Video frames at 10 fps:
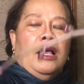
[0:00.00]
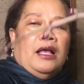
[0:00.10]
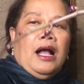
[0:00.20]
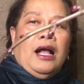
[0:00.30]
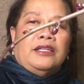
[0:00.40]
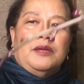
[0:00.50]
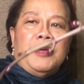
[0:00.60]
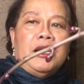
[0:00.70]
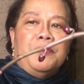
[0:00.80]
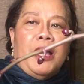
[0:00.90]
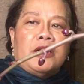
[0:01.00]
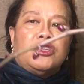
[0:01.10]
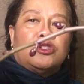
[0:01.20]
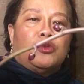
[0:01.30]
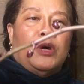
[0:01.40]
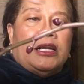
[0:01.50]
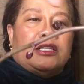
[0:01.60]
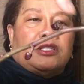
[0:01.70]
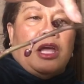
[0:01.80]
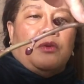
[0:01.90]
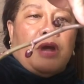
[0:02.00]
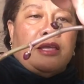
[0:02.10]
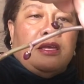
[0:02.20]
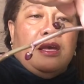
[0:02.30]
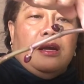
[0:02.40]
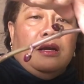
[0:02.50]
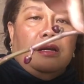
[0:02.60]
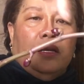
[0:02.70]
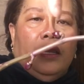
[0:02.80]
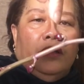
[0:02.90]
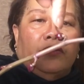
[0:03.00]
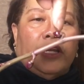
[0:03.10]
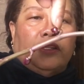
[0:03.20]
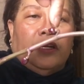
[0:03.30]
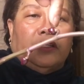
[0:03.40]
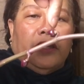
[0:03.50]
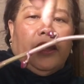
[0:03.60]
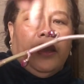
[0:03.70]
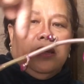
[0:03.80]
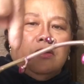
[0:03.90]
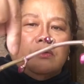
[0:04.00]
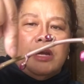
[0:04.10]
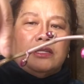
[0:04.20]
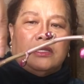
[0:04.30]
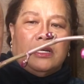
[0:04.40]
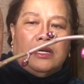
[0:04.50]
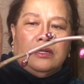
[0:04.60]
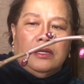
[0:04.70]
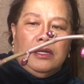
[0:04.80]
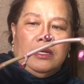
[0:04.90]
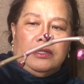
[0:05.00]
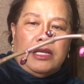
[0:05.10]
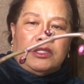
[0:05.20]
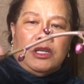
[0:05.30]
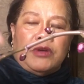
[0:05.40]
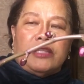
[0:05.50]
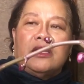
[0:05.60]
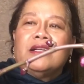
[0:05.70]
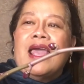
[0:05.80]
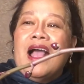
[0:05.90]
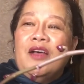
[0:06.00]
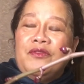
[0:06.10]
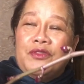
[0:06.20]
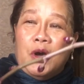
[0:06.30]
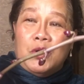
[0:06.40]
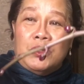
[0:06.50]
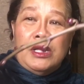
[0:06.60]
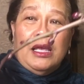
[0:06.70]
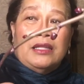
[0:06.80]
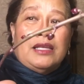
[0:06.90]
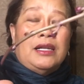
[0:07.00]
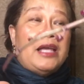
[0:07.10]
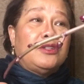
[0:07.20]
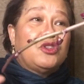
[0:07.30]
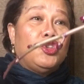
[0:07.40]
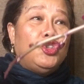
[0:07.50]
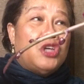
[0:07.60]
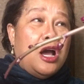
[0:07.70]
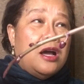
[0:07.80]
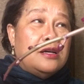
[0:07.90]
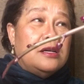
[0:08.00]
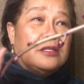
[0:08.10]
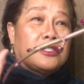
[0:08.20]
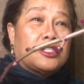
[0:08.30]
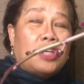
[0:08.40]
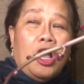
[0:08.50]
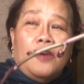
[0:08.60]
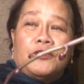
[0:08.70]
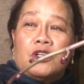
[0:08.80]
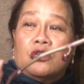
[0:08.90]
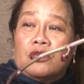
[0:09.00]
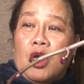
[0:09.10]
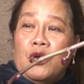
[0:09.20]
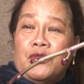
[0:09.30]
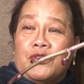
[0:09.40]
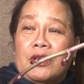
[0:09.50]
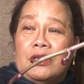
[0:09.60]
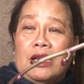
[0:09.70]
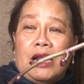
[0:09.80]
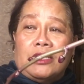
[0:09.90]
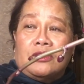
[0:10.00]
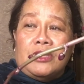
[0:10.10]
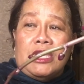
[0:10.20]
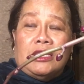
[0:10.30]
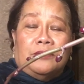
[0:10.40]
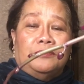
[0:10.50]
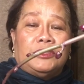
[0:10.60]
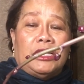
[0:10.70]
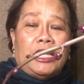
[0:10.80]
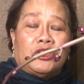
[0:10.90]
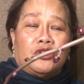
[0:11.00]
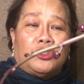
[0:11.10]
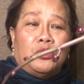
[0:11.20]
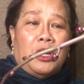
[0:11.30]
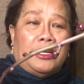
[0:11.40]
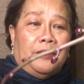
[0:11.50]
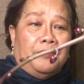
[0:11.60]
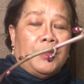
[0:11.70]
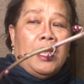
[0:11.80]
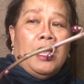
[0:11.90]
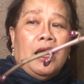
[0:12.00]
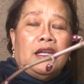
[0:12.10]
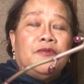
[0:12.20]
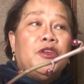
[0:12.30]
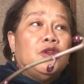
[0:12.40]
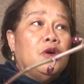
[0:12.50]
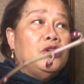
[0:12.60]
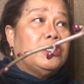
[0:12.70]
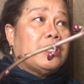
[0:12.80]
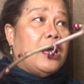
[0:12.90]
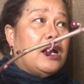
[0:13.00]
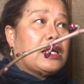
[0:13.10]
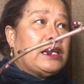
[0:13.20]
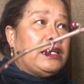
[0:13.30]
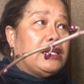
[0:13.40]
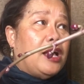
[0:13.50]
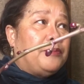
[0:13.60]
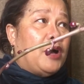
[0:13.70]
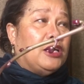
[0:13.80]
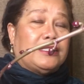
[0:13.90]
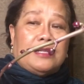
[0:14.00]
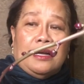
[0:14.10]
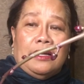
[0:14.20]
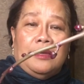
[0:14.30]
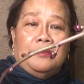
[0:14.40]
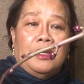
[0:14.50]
uh, the mealybugs usually stay right here and right there at the end, or right there. They stay right there. They have those, they like this young, soft growth. They like to eat them. They like to chew on them. And if you don't uh, clean it up on time,